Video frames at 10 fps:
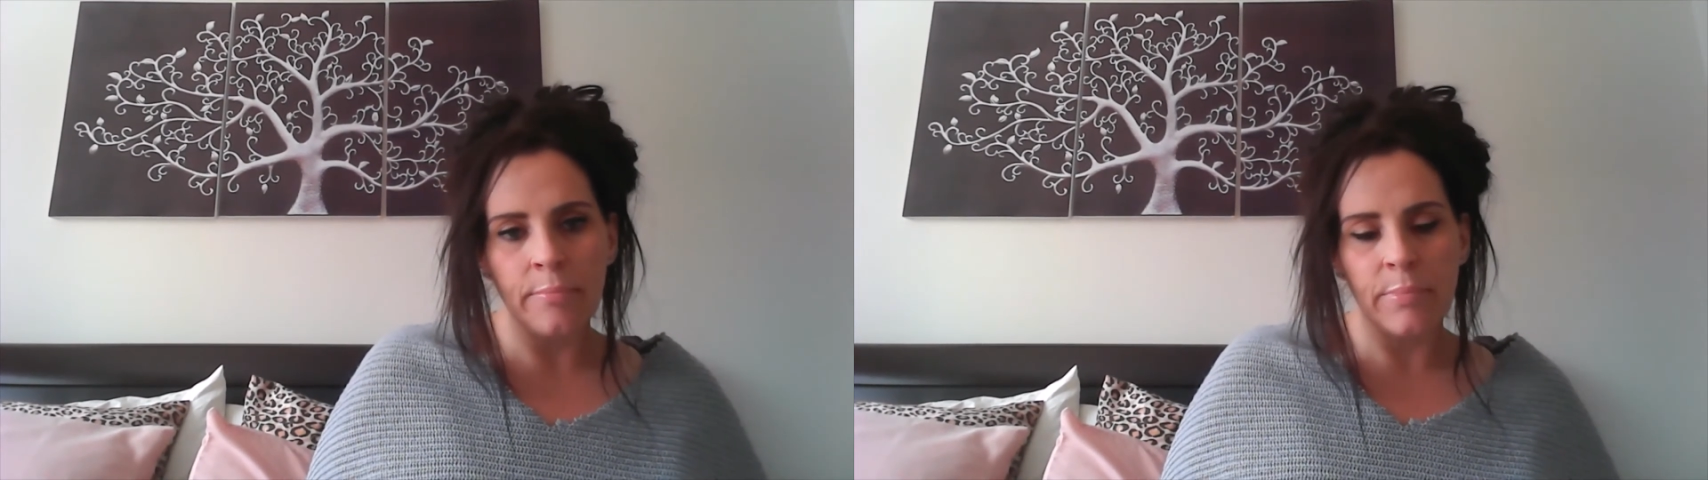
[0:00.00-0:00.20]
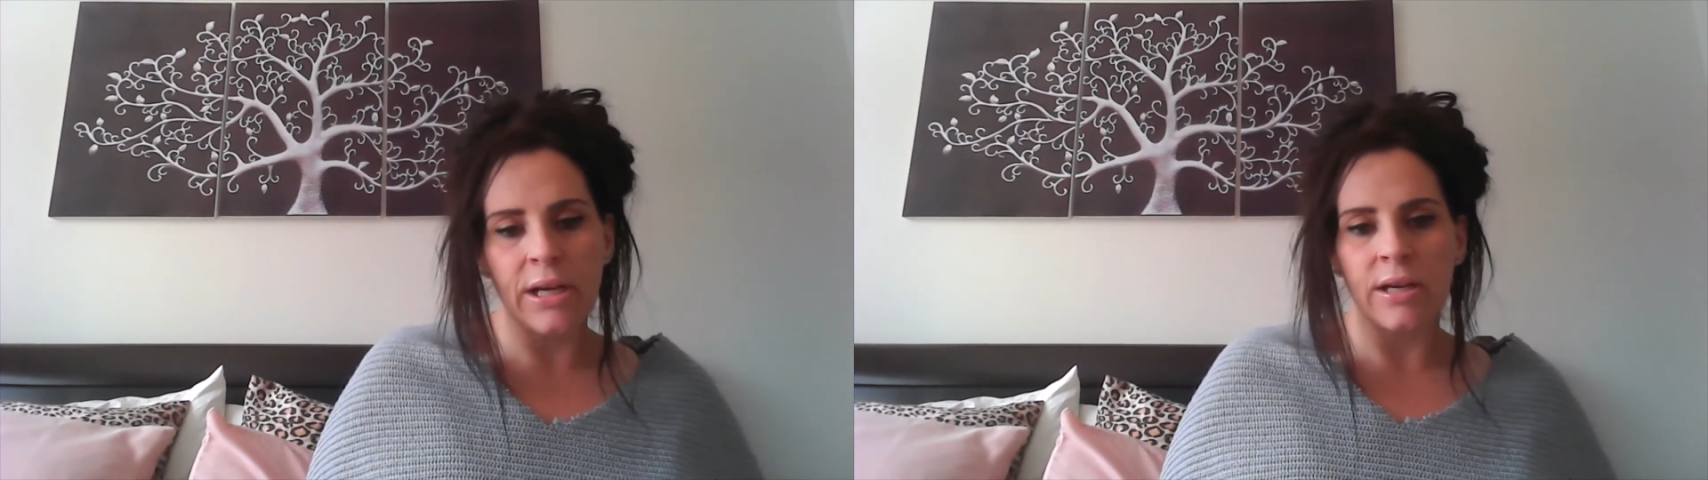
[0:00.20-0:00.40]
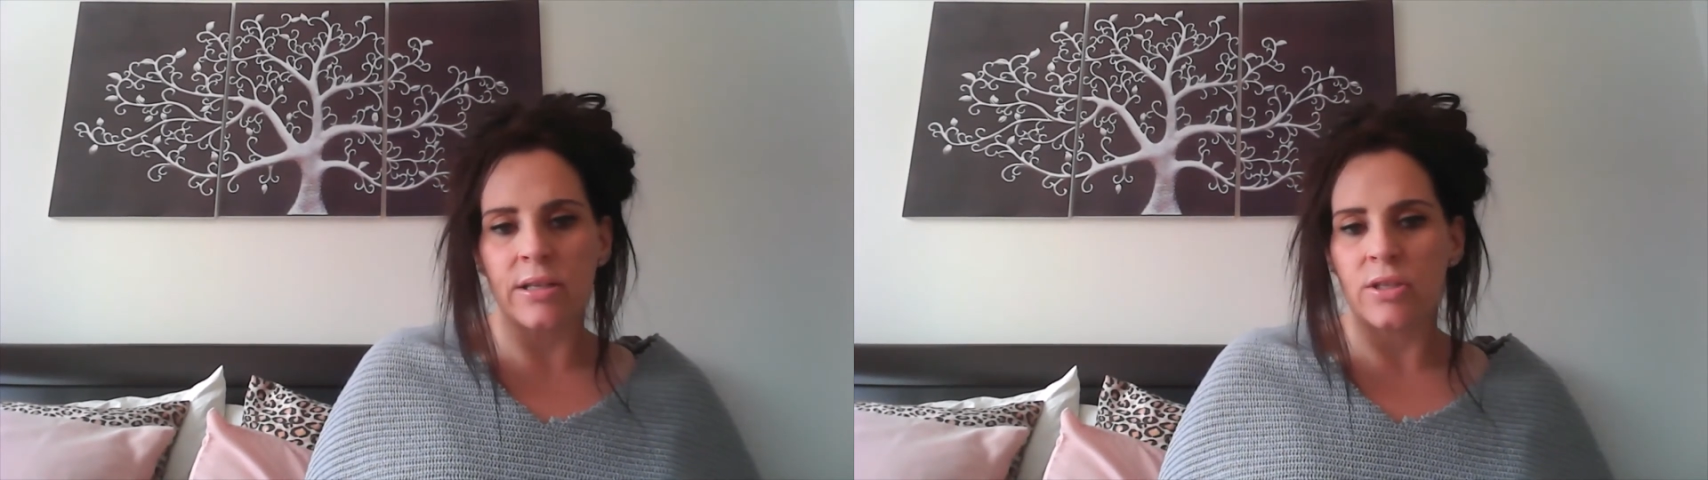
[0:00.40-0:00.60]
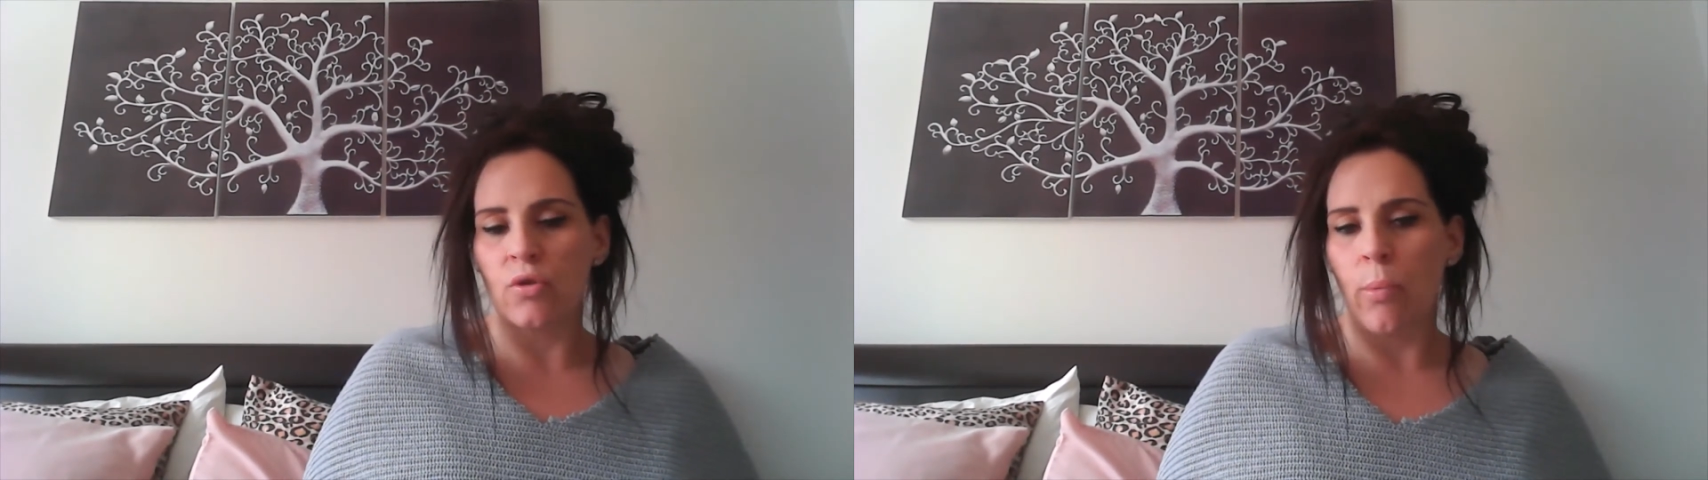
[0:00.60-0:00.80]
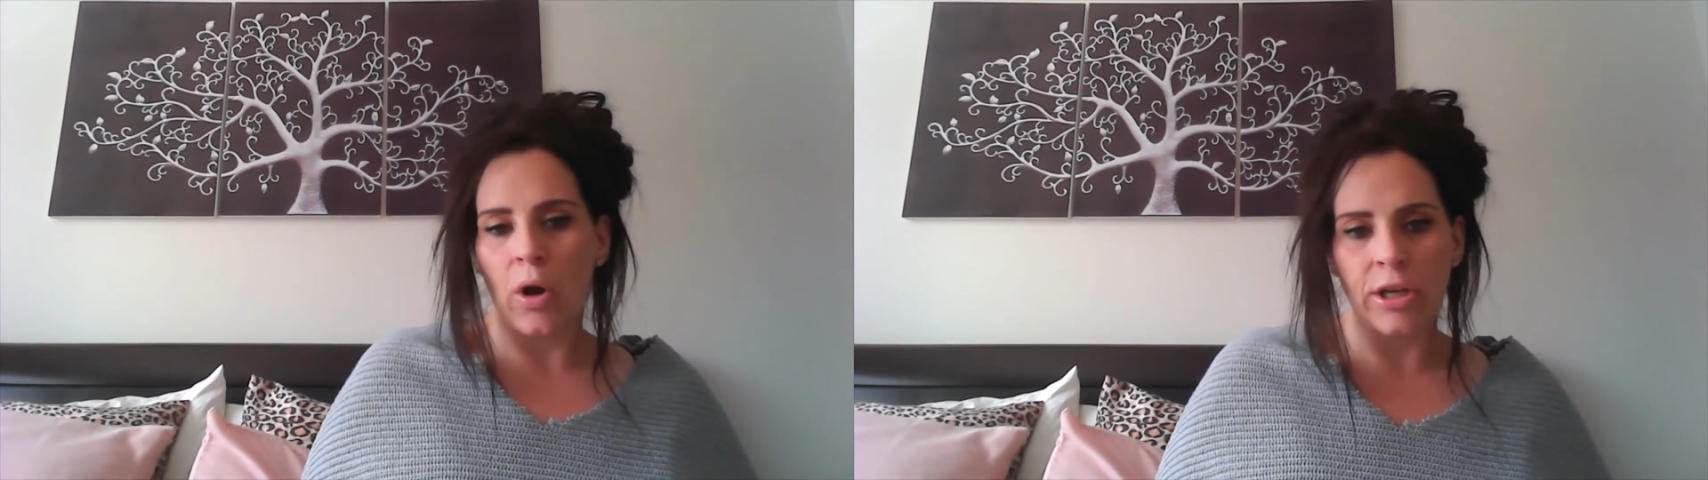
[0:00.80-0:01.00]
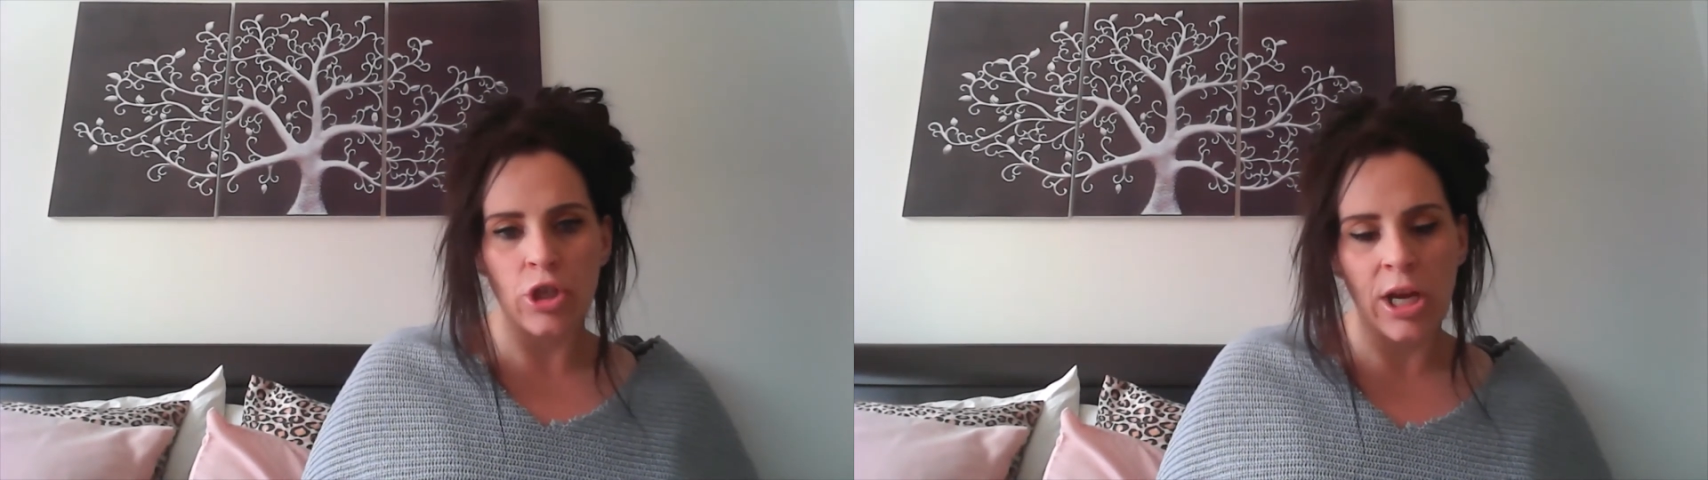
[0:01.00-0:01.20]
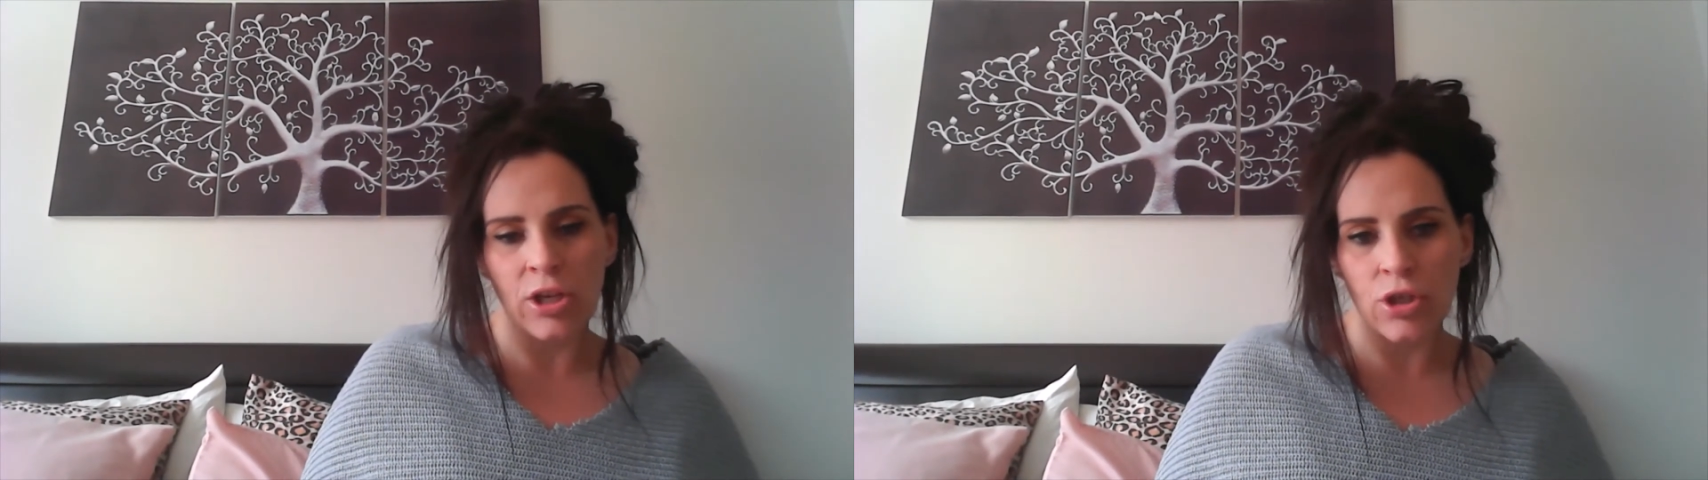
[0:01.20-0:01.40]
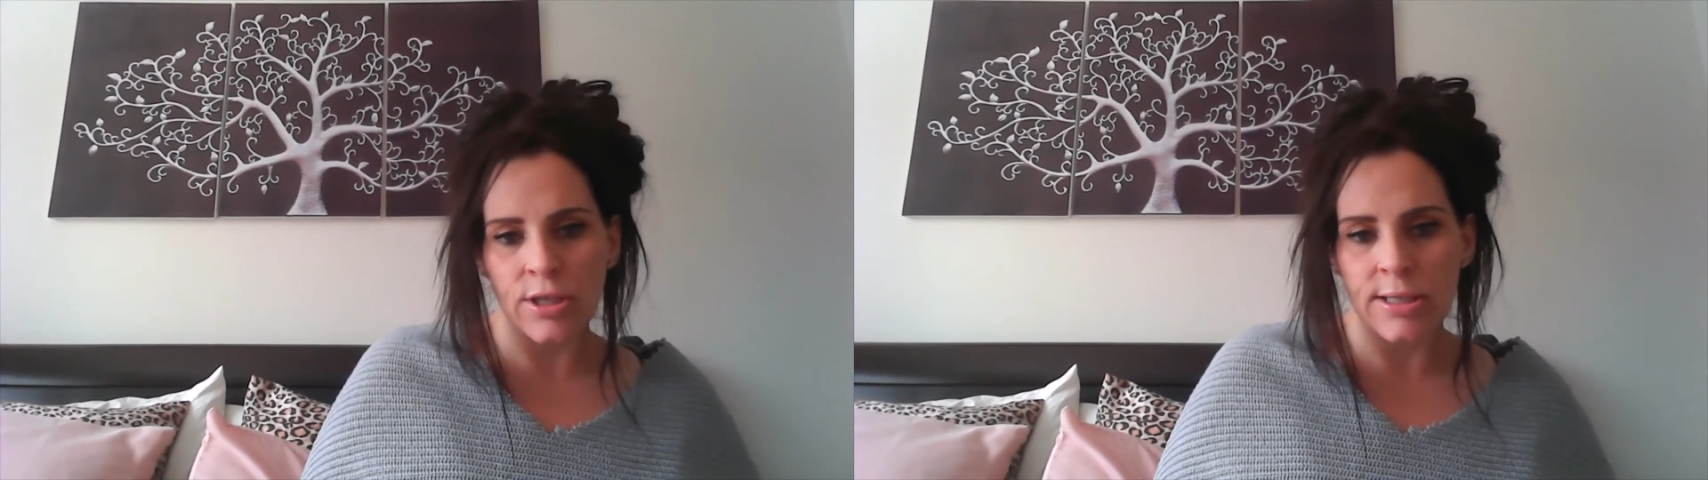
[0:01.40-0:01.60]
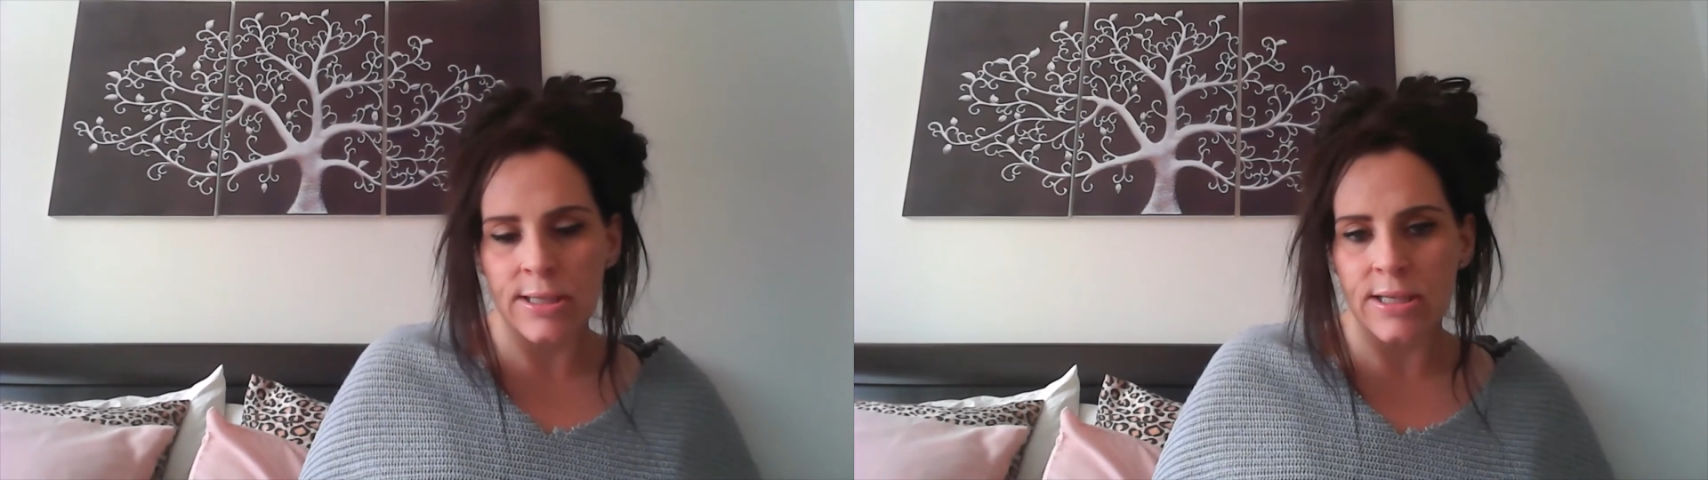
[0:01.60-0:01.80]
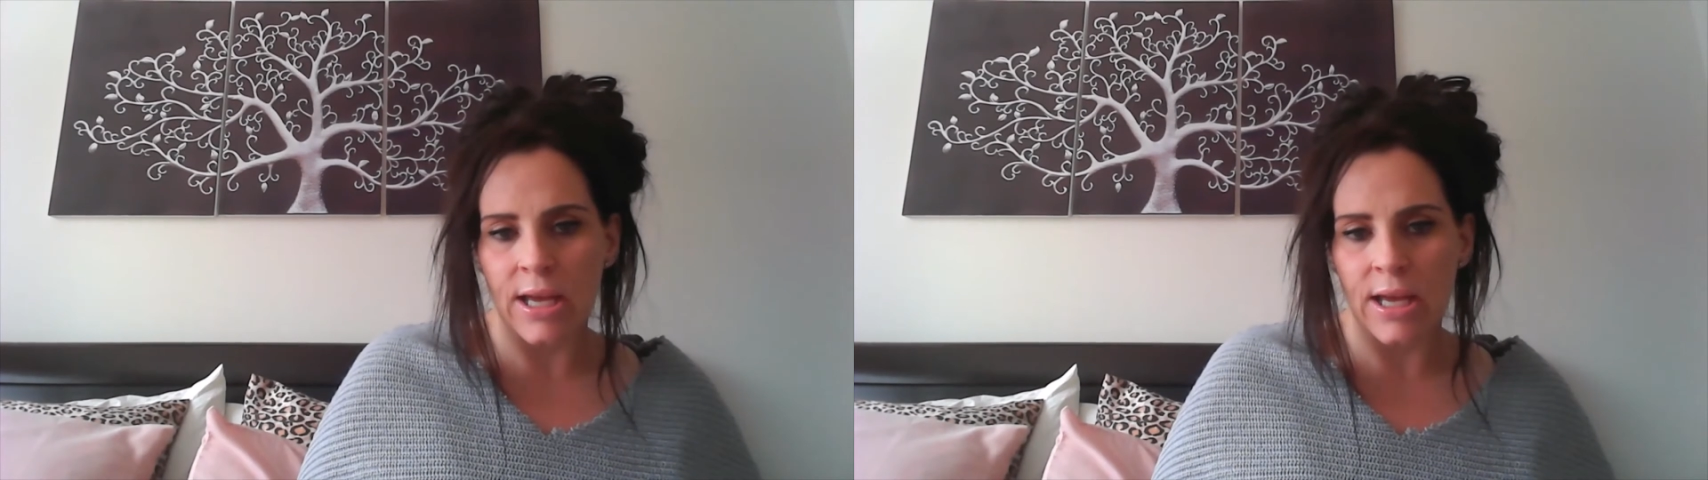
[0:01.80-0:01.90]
because your body changes,